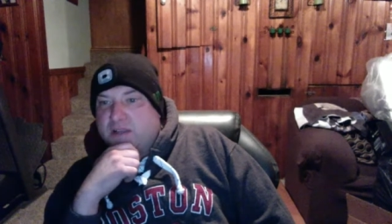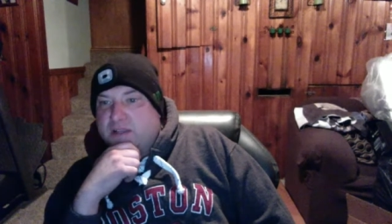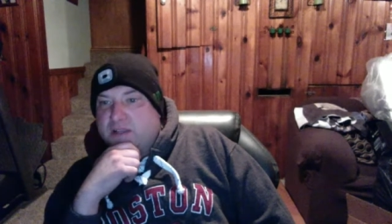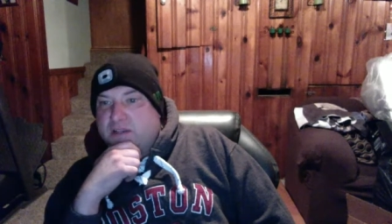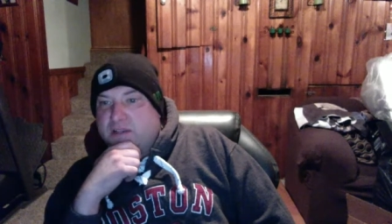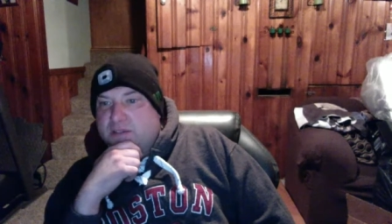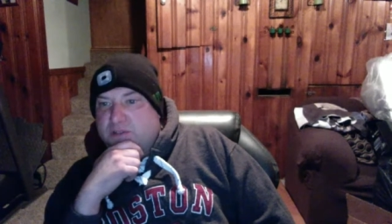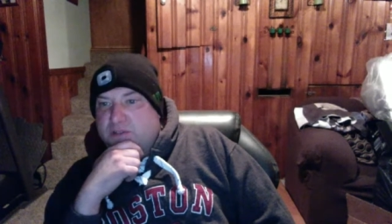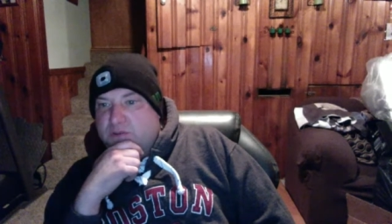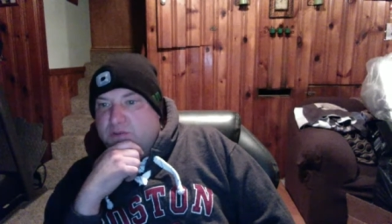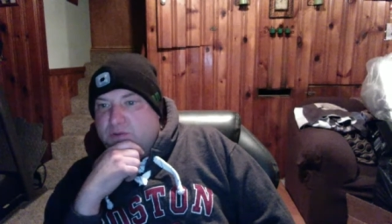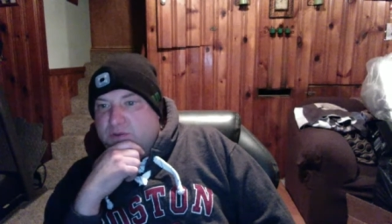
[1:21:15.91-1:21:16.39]

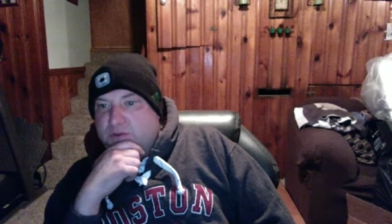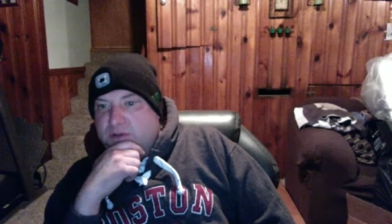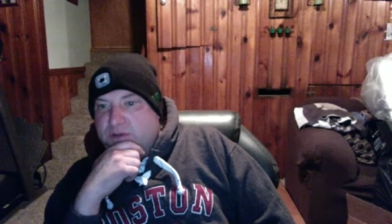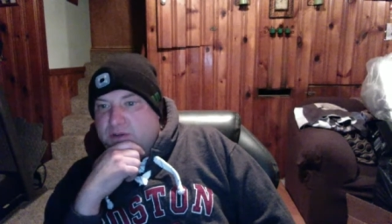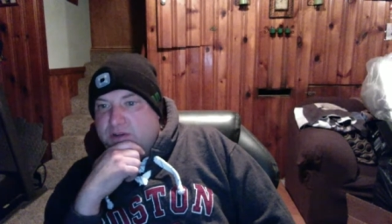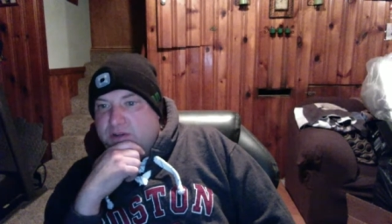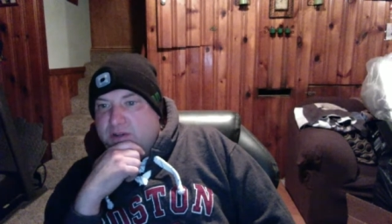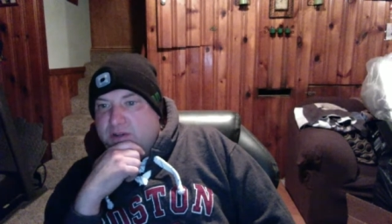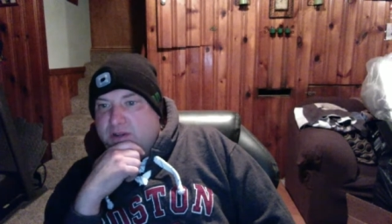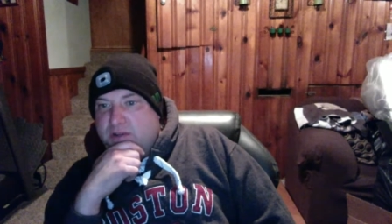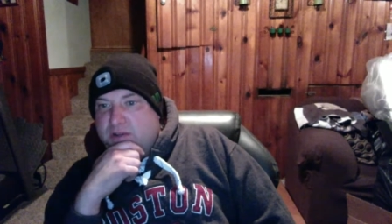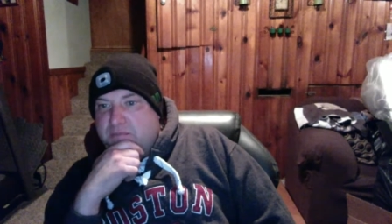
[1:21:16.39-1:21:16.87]
can do,
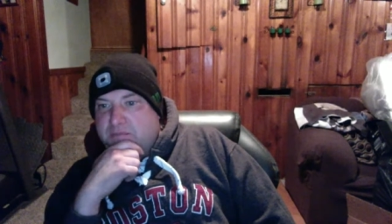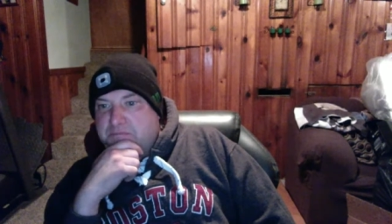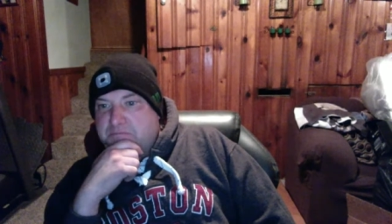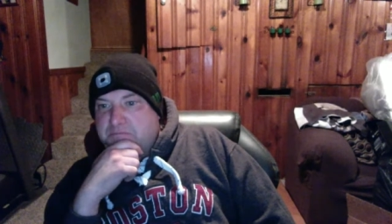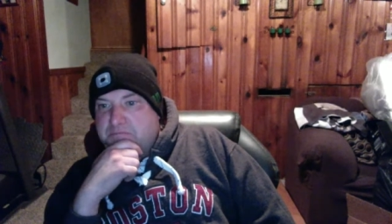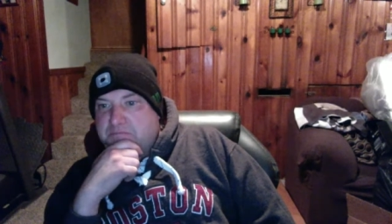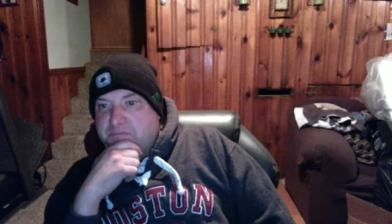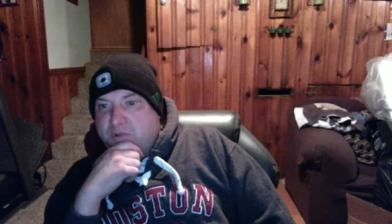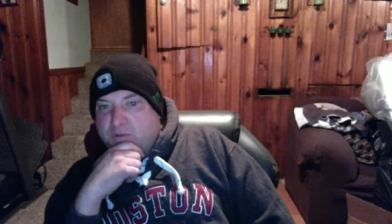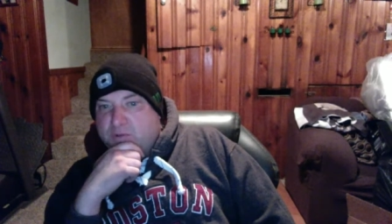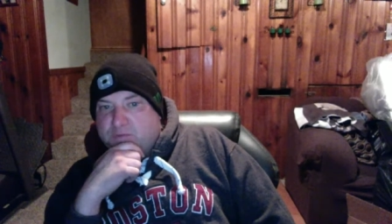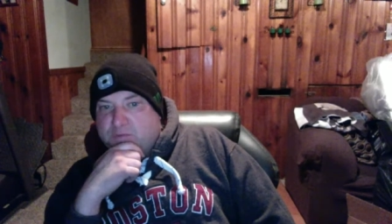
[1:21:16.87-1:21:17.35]
and
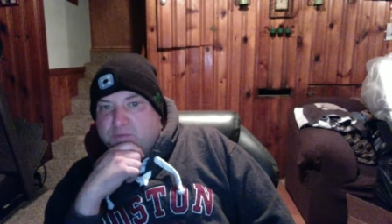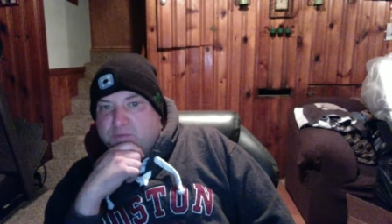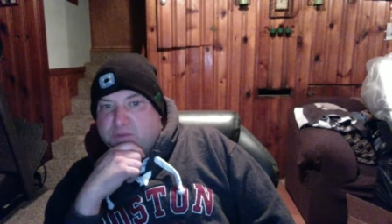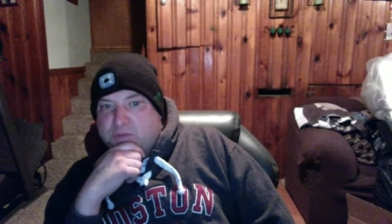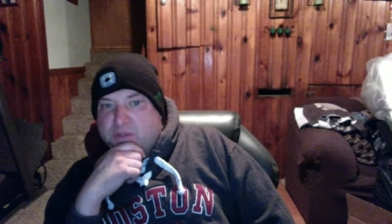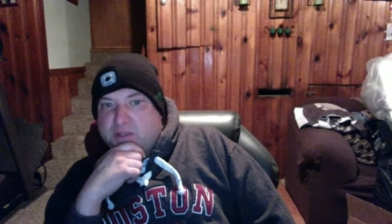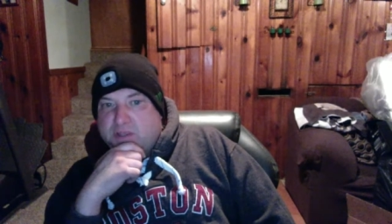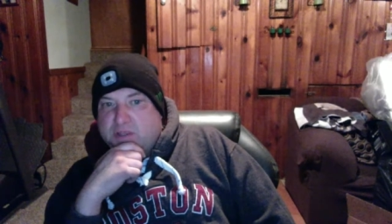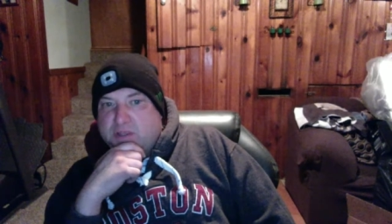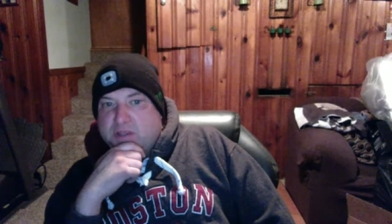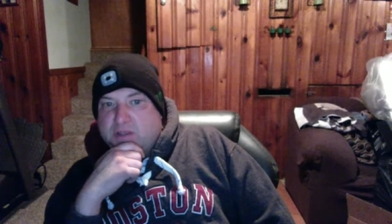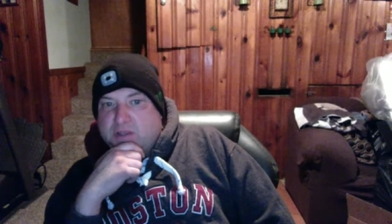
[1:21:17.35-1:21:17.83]

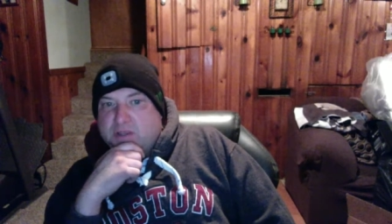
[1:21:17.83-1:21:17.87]
hopefully